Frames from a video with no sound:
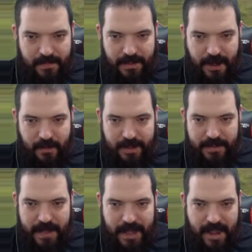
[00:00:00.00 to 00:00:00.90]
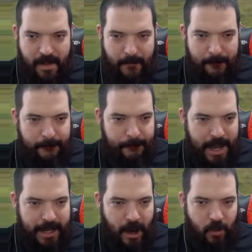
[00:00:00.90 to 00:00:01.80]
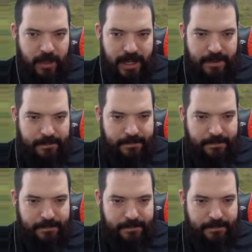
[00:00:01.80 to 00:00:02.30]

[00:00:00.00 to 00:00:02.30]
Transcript: Going in there. Big old hit.